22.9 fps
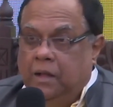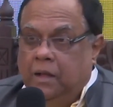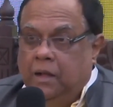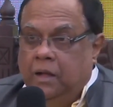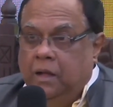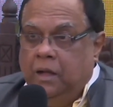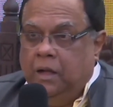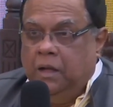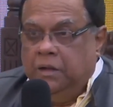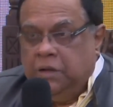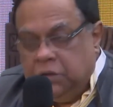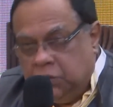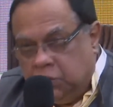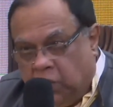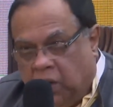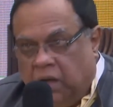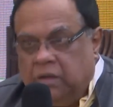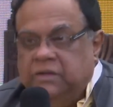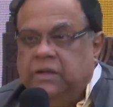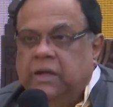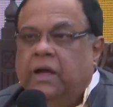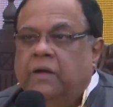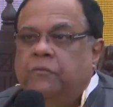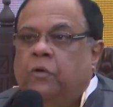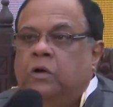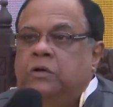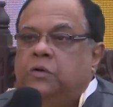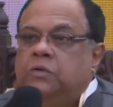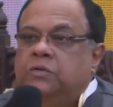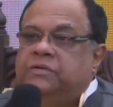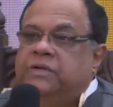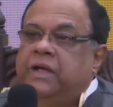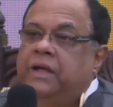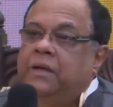Is one thing I want to
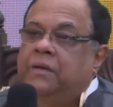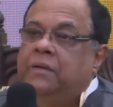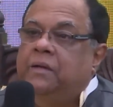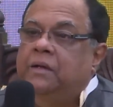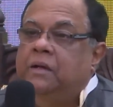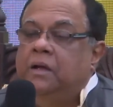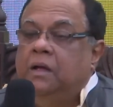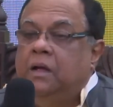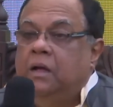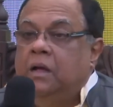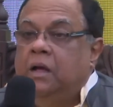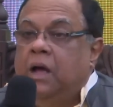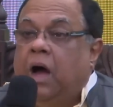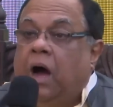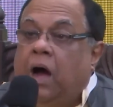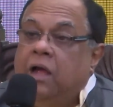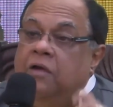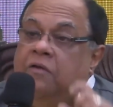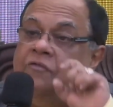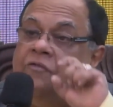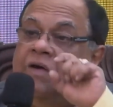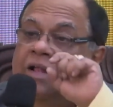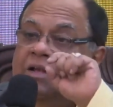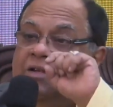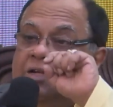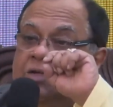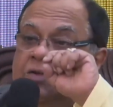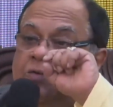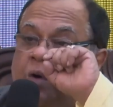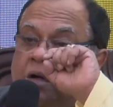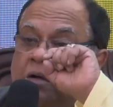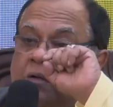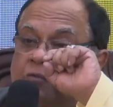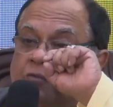say. I felt his
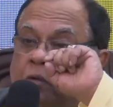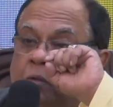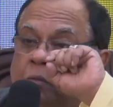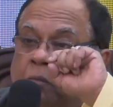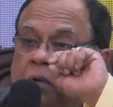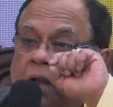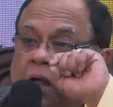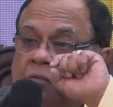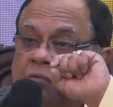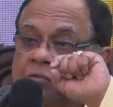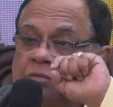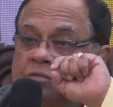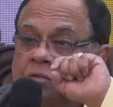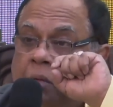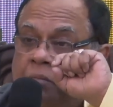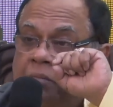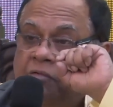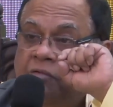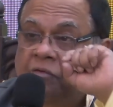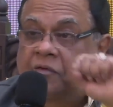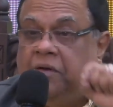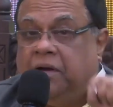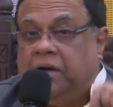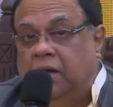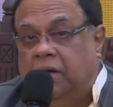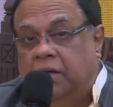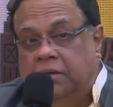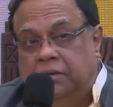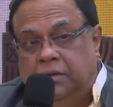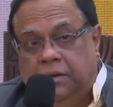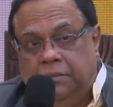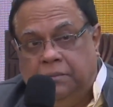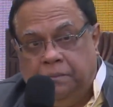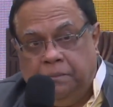wonderful love, Swami
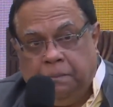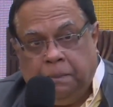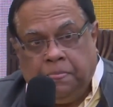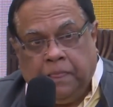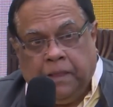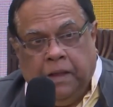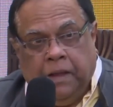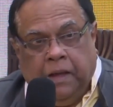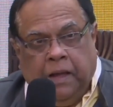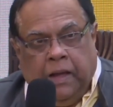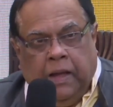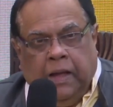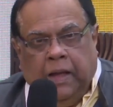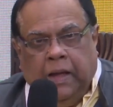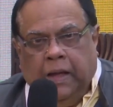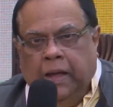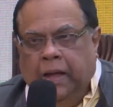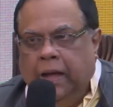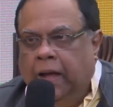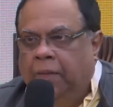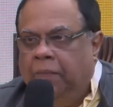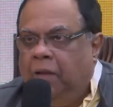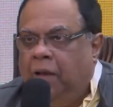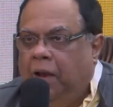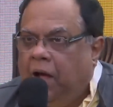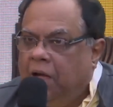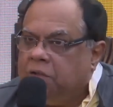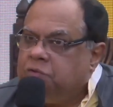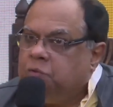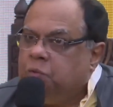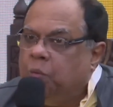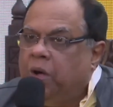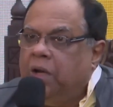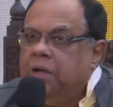Vivekananda. And the last
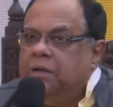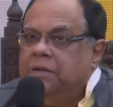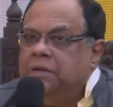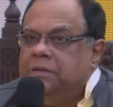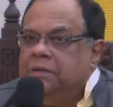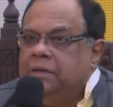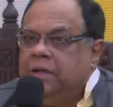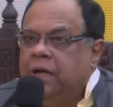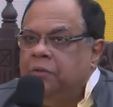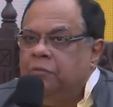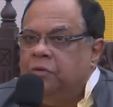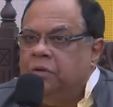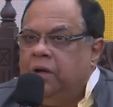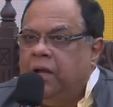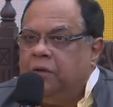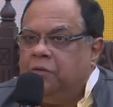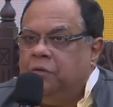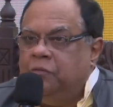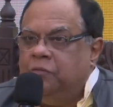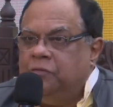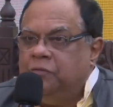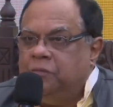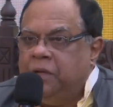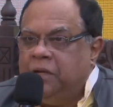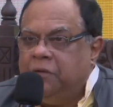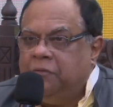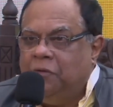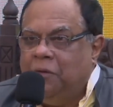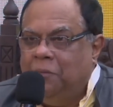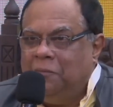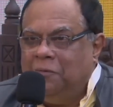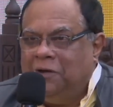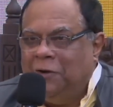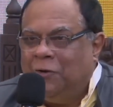one, I would like to speak from
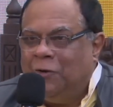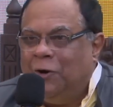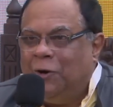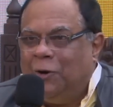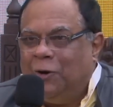Tagore.